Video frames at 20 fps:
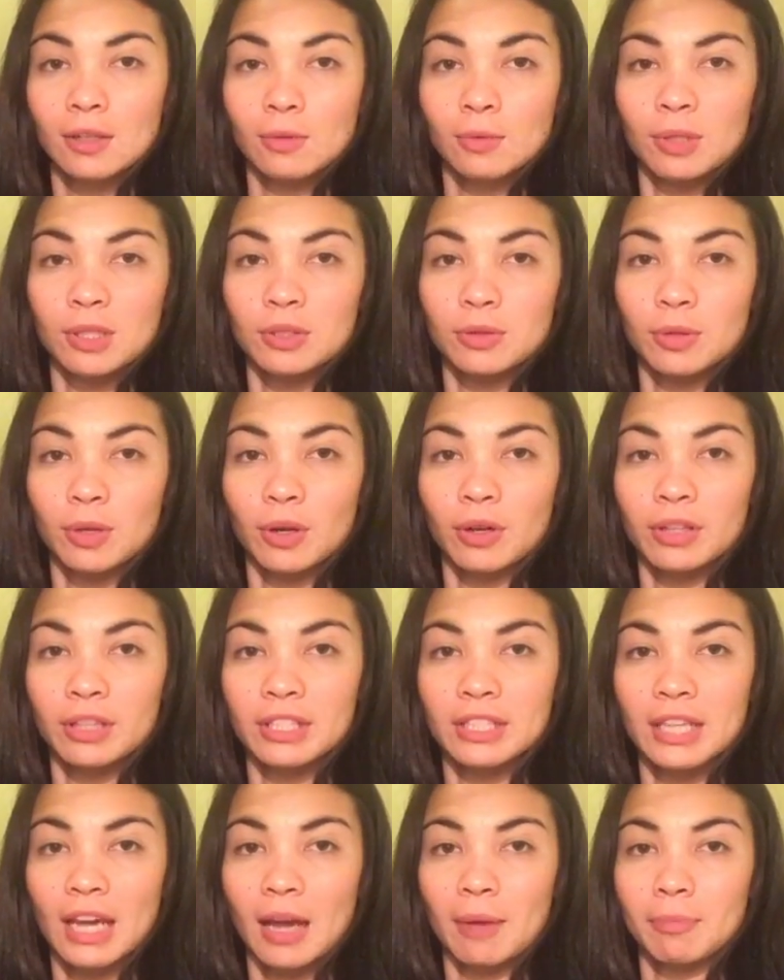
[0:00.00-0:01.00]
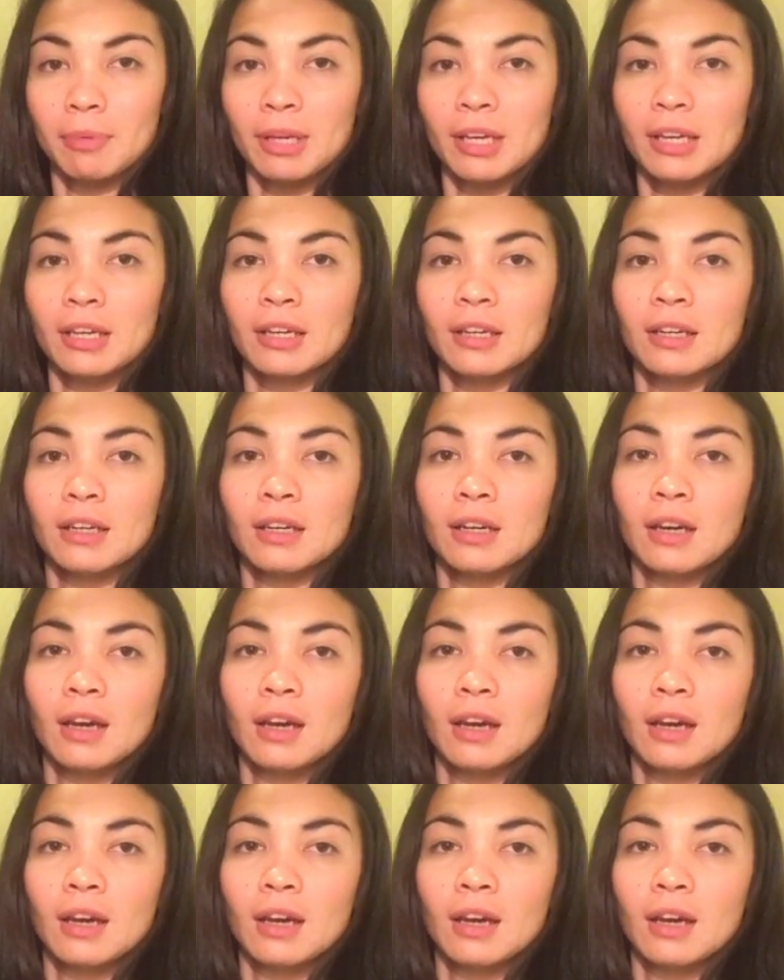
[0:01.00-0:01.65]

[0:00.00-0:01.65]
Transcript: which will go on the top here,